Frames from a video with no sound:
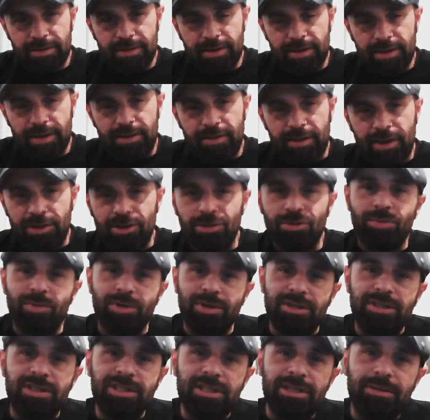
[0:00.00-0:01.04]
and then you
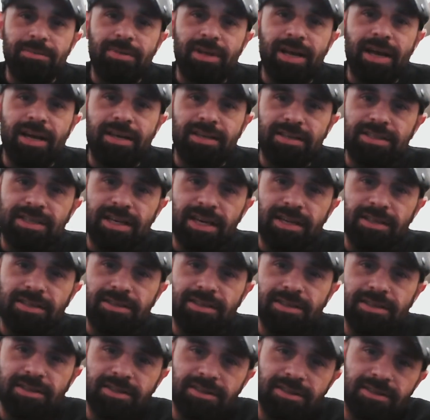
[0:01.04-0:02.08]
redeem that
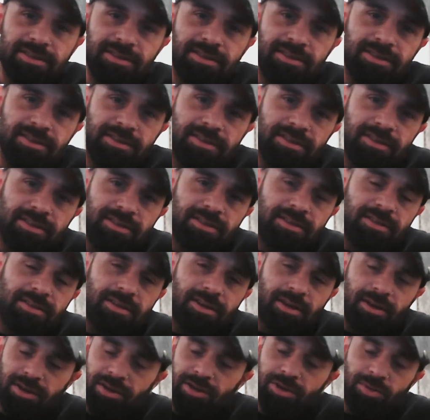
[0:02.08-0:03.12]
debt,
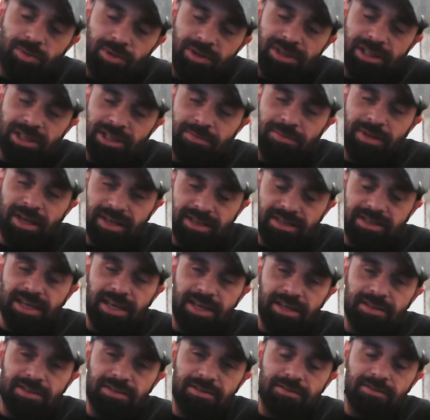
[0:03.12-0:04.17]
or you redeem that
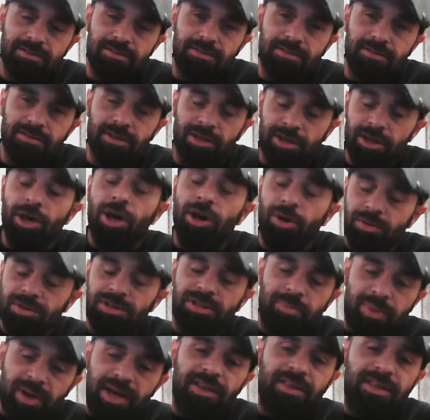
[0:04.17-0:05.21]
debt, or the note
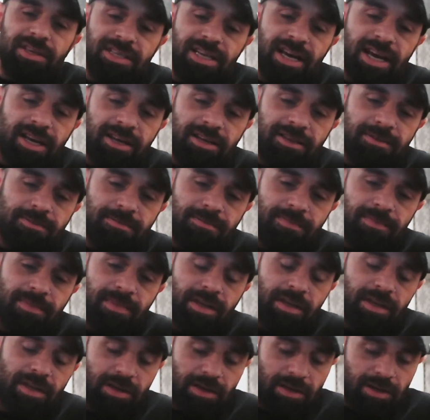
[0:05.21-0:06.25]
to pay the debt.
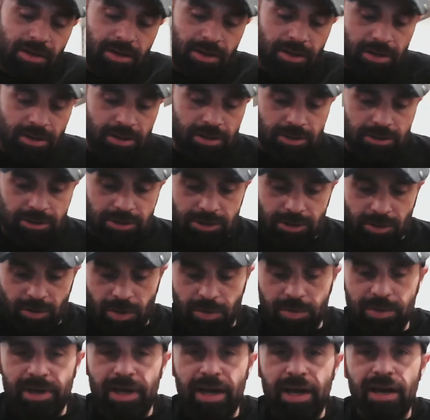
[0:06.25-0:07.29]
So
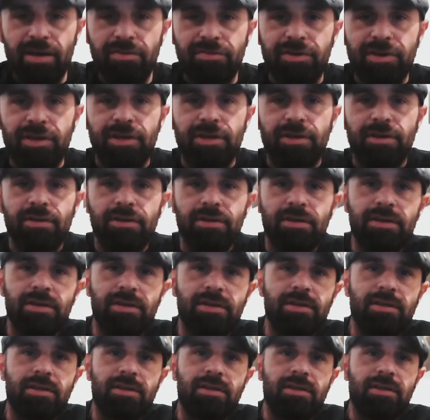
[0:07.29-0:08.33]
what we have here
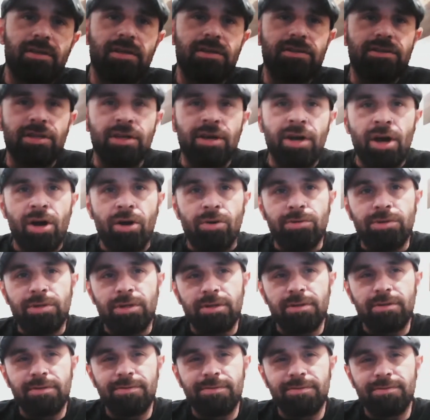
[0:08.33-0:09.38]
is a note
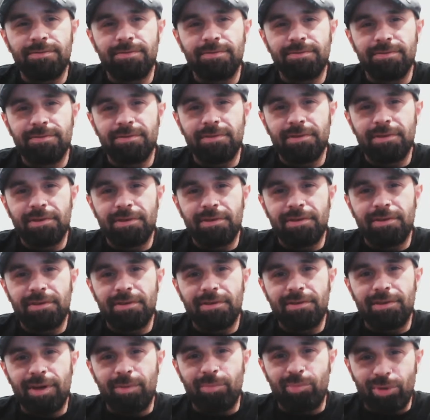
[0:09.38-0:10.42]

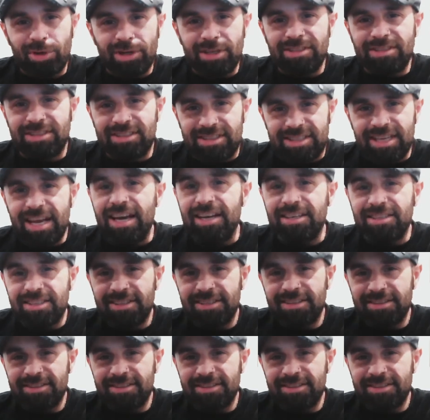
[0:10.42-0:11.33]
that brings debt.